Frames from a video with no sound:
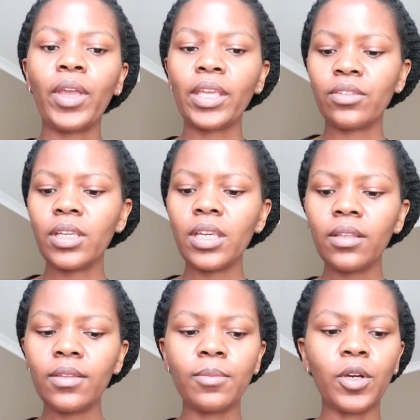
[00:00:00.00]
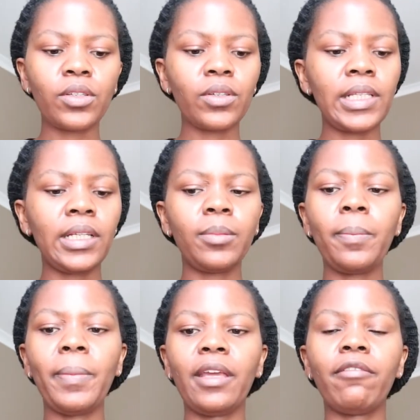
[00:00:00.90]
Okay, so Keegan's mask is a little
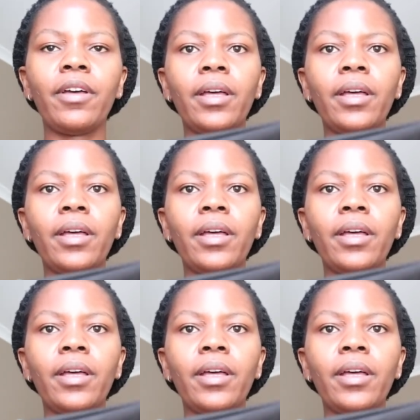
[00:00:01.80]
bit big for